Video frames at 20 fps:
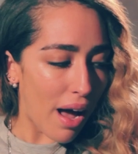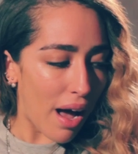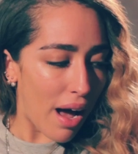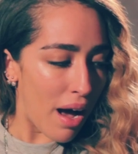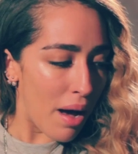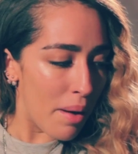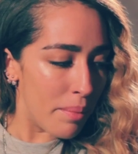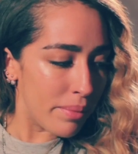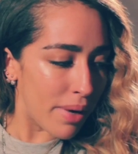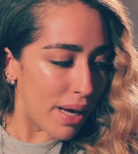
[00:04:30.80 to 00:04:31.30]

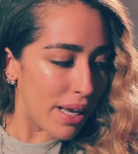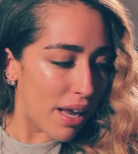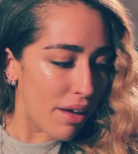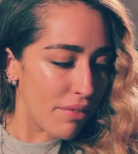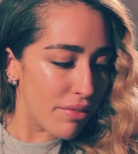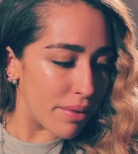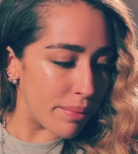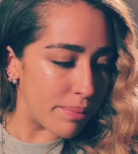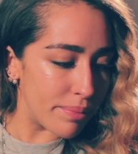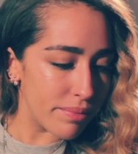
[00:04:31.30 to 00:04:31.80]
I
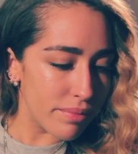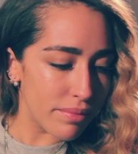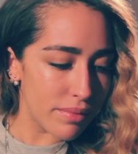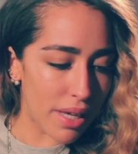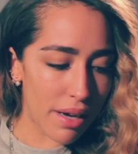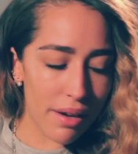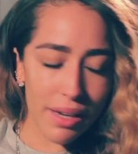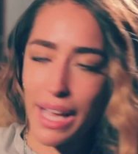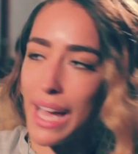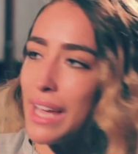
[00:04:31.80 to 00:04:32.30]
love them.
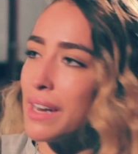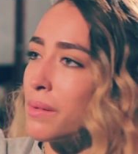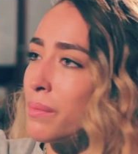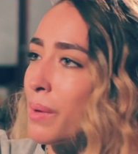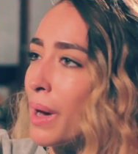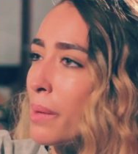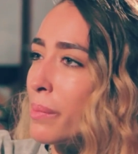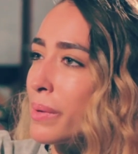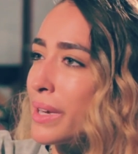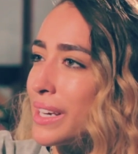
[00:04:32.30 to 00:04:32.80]
They're again
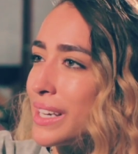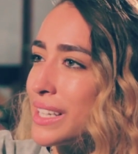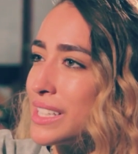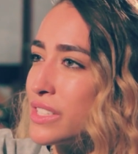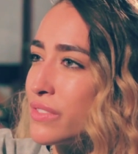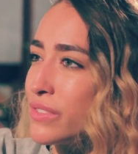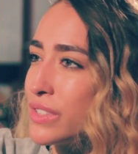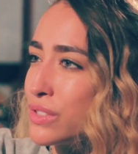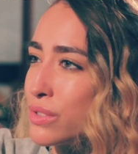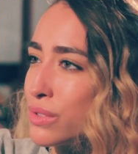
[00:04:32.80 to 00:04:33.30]
about being
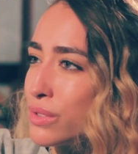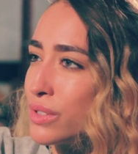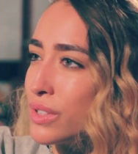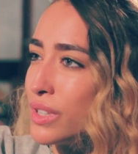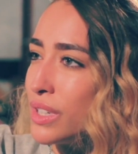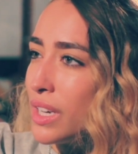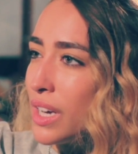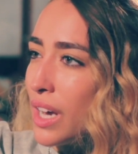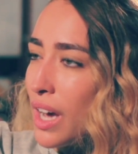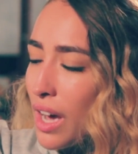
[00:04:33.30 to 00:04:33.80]
individual.
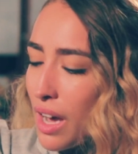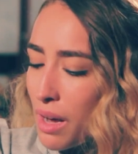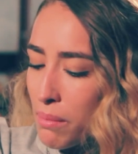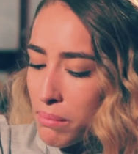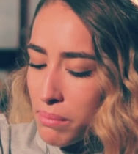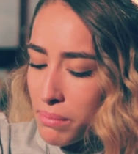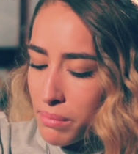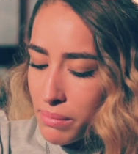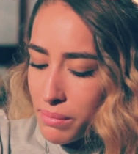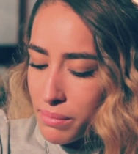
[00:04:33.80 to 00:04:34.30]

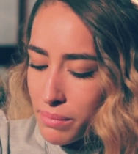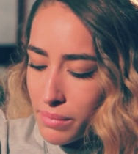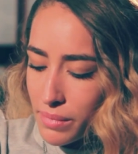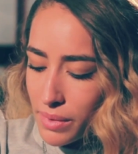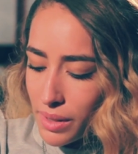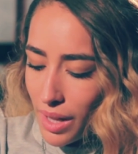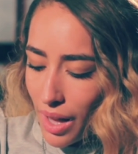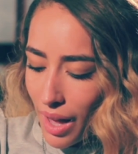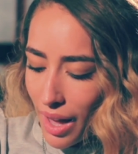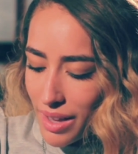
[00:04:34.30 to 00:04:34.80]

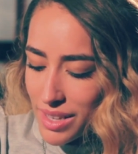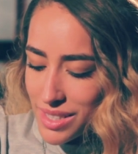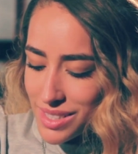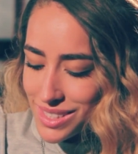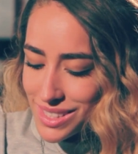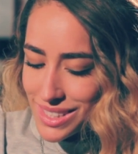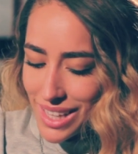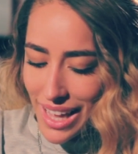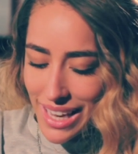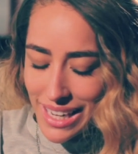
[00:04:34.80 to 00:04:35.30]
I
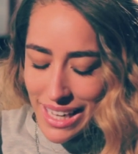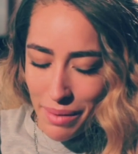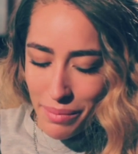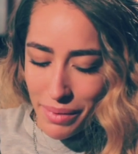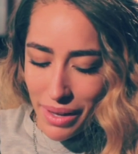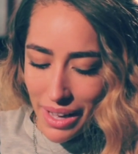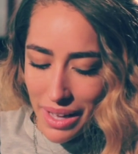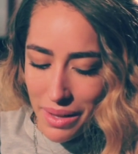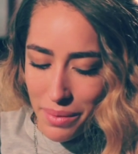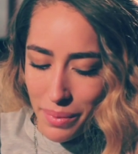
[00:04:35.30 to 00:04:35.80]
slightly am
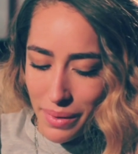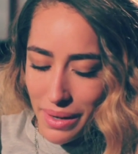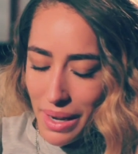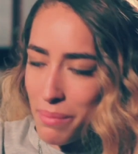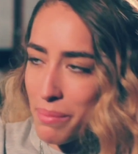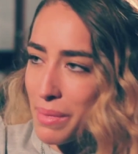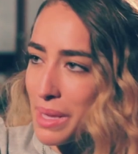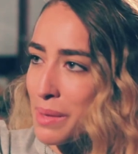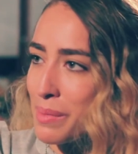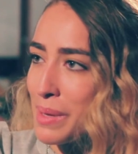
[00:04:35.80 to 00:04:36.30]
gutted when I
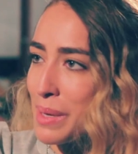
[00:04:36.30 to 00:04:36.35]
meet